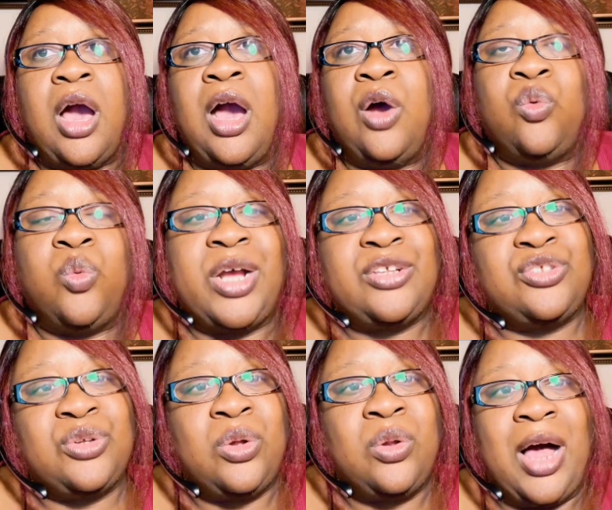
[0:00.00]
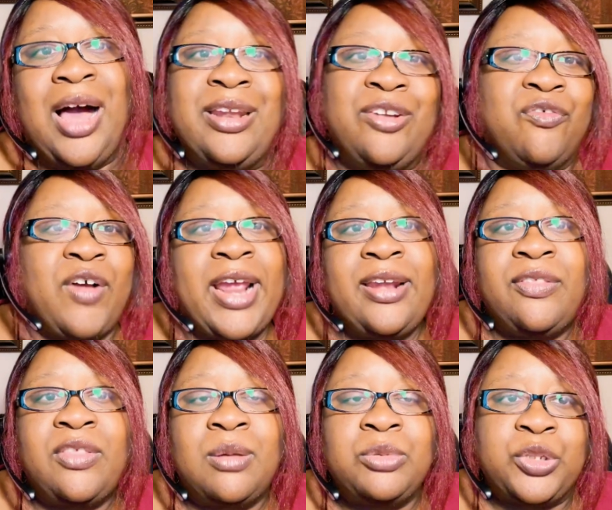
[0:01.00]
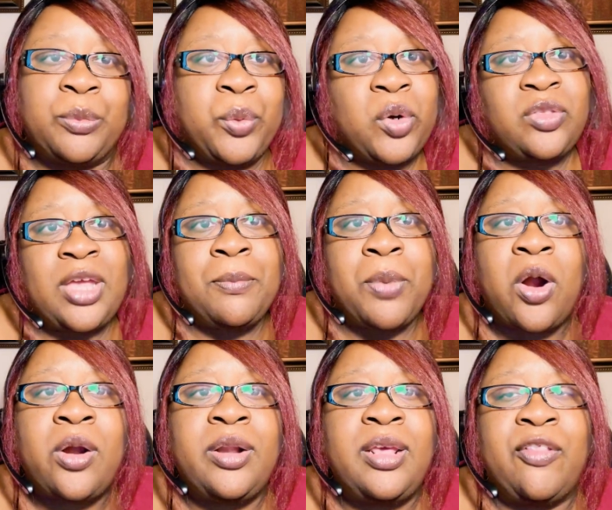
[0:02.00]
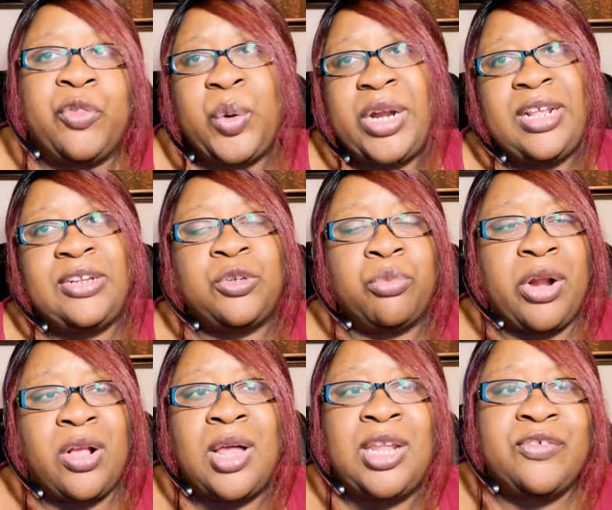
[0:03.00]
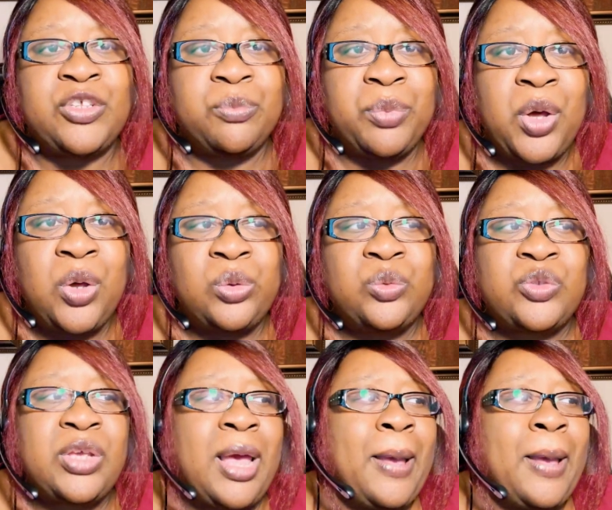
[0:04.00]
Russell uninviting them to the birthday party and threatening to break all of his bones